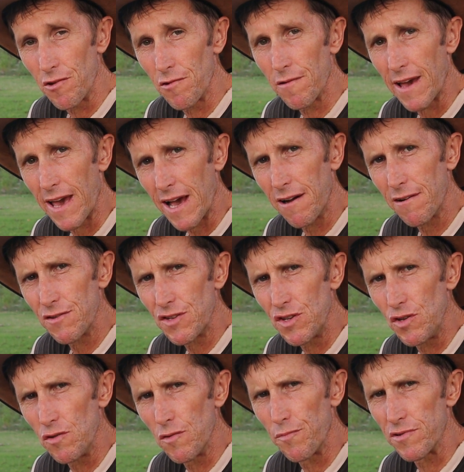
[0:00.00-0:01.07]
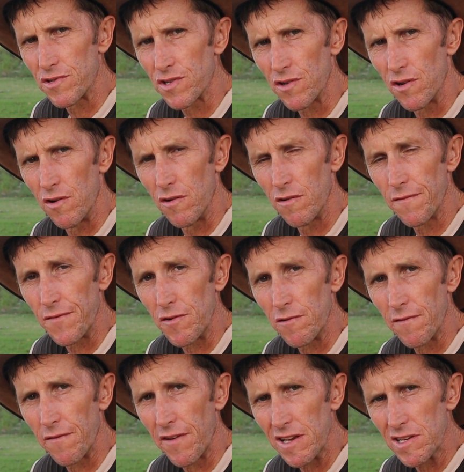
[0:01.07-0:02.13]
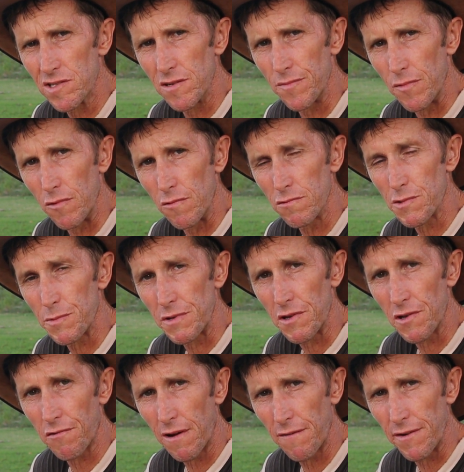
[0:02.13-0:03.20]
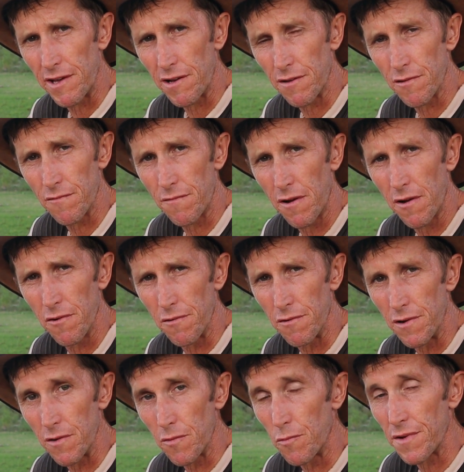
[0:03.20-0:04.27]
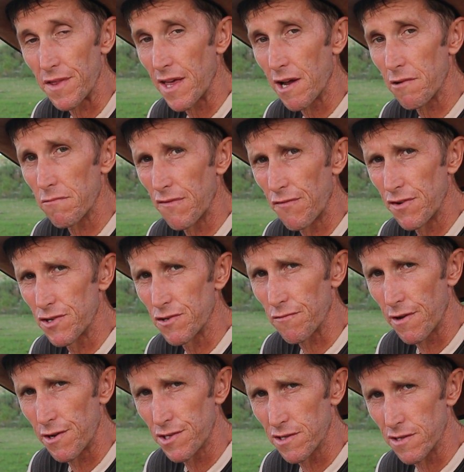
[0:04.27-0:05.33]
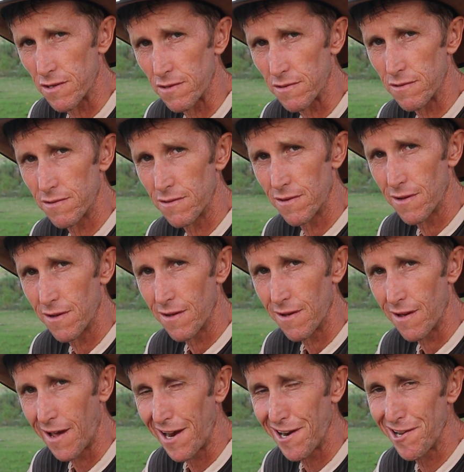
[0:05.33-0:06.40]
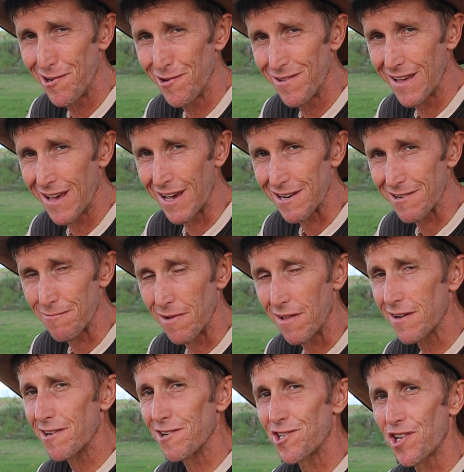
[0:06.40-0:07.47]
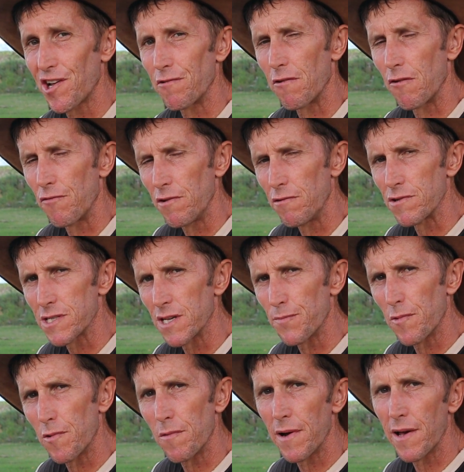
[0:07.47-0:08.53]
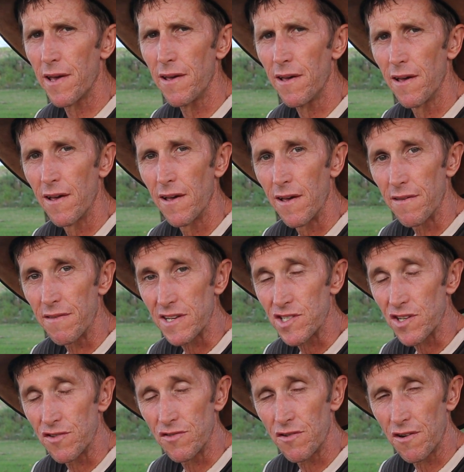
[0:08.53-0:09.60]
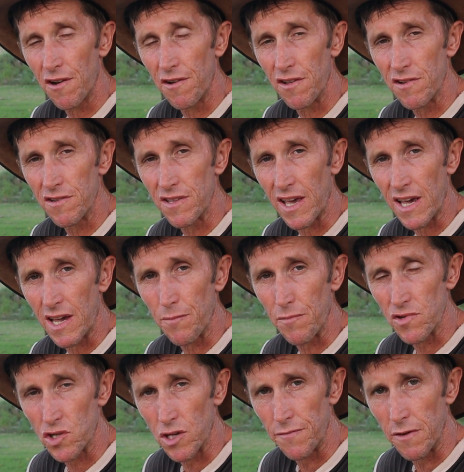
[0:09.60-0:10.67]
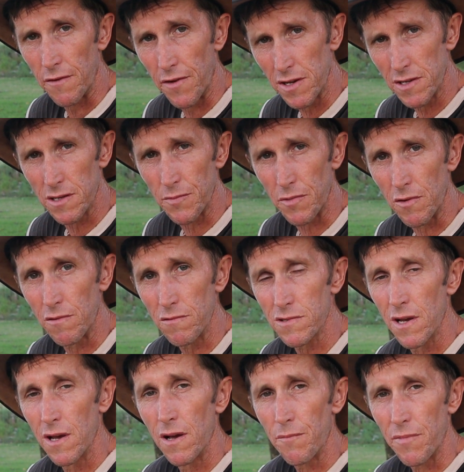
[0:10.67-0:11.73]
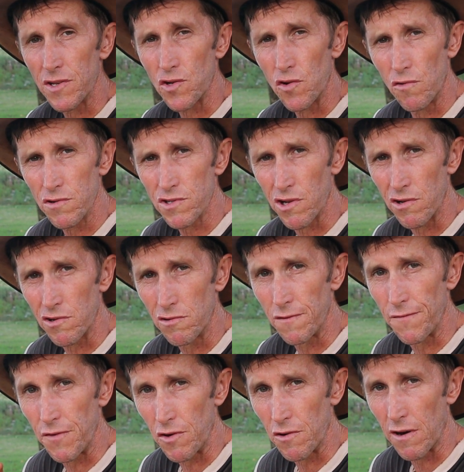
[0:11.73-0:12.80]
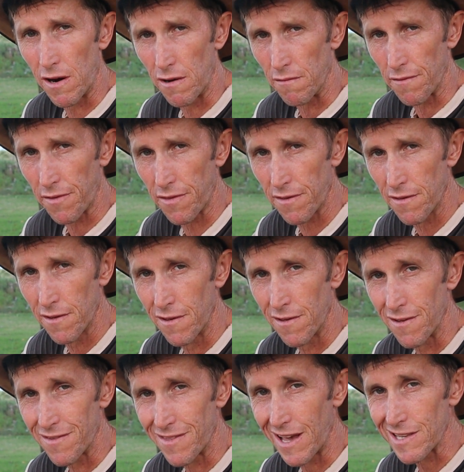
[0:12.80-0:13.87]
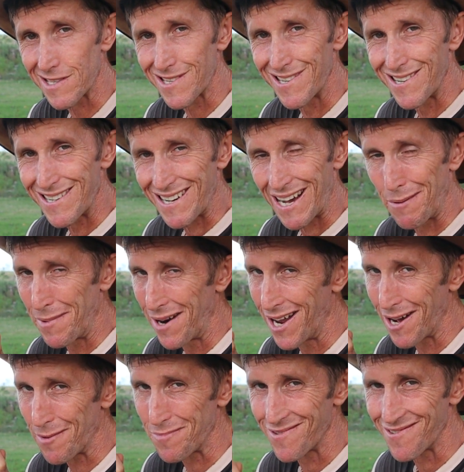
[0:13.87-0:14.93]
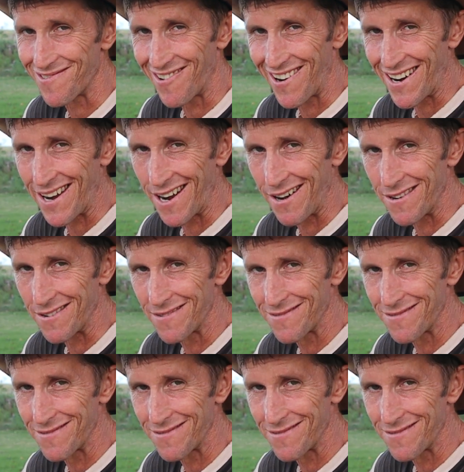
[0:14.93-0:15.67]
you how do you preserve your vegetables when you're traveling on the road without refrigeration. How do you do that? Well, I'm going to show you a real simple way that's not only that can preserve your vegetables, but it's also good for your health. That's coming up right now.